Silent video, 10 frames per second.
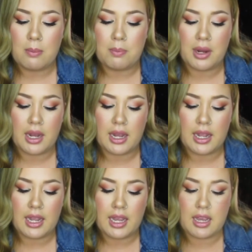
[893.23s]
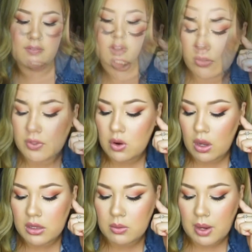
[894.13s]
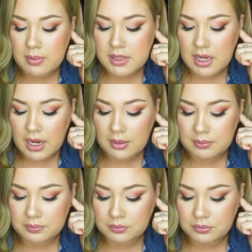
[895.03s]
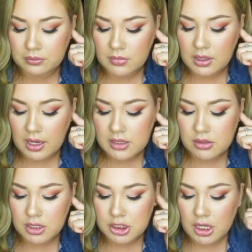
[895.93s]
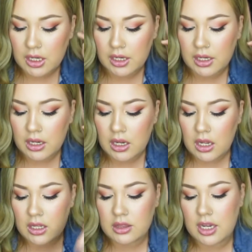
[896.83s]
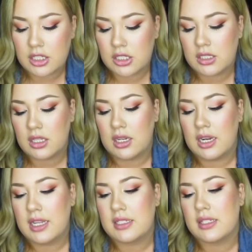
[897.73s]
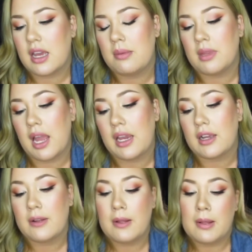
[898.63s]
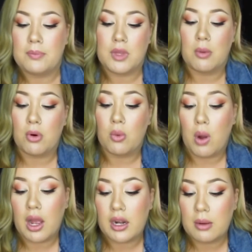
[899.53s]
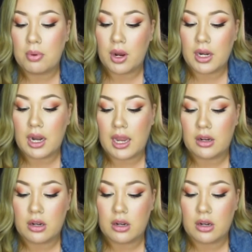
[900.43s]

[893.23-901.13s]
But if you go on the website, and I screenshotted it, they just list them like number 1 a pointed liner,